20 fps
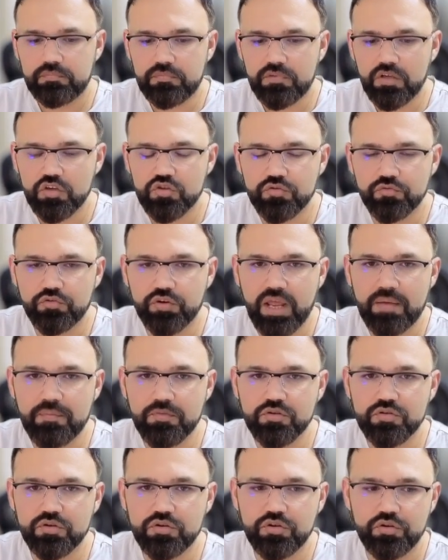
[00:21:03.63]
So for
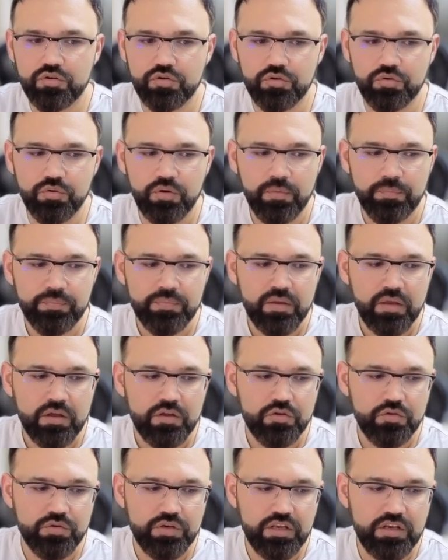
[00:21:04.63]
Amazon Q,
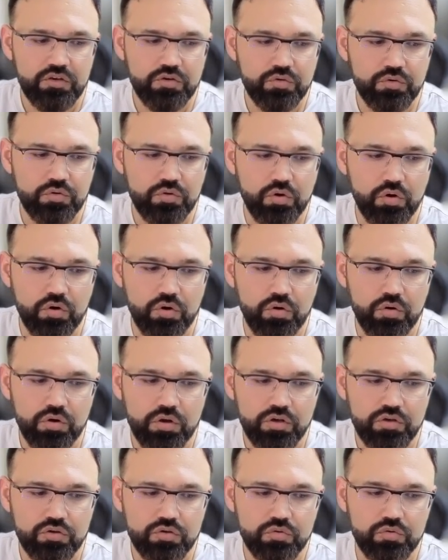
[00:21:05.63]
you need to go
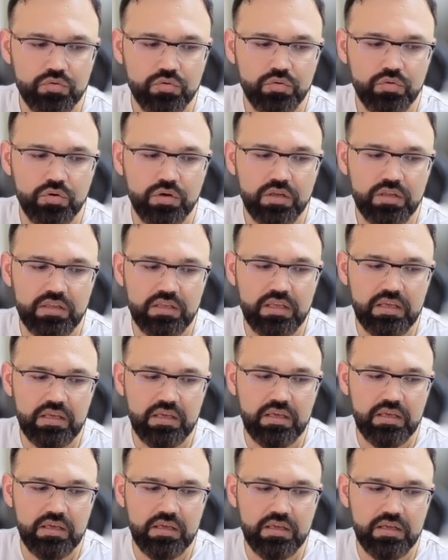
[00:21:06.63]
to
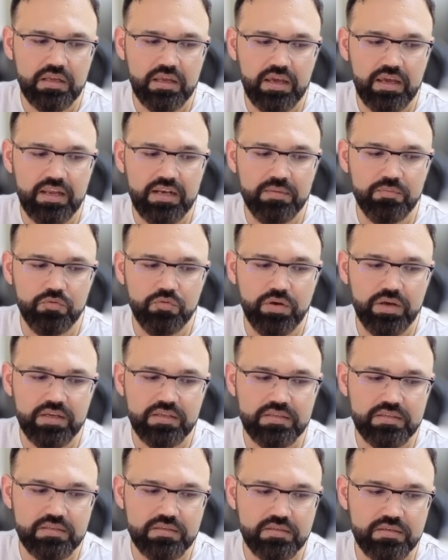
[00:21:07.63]
the
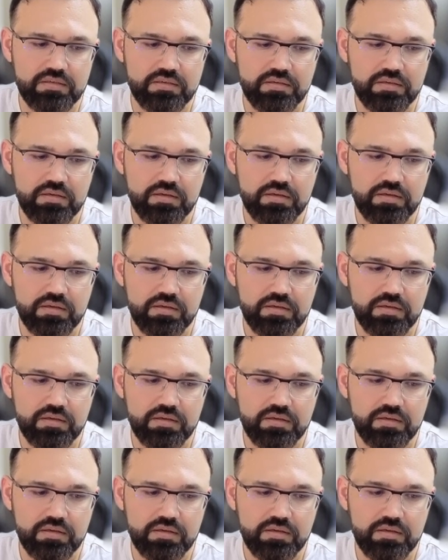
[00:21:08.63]
AWS